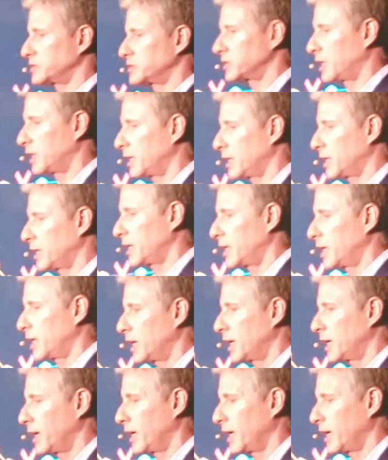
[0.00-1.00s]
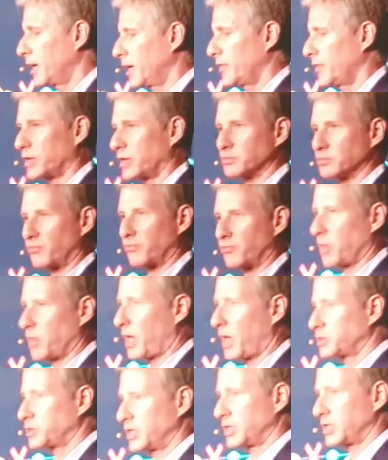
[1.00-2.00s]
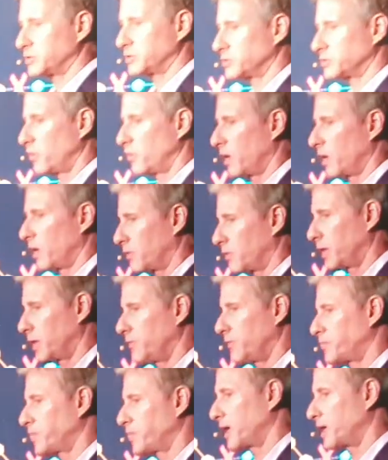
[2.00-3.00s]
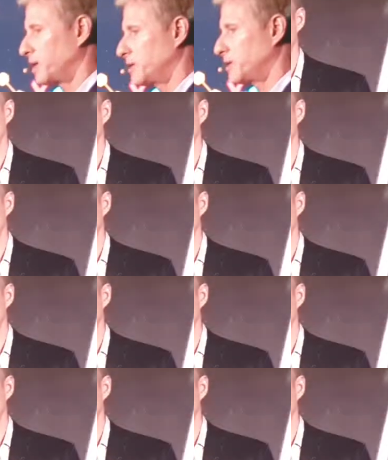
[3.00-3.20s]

Again, he's going on uh, a ledger now. Blockchains as well, right? And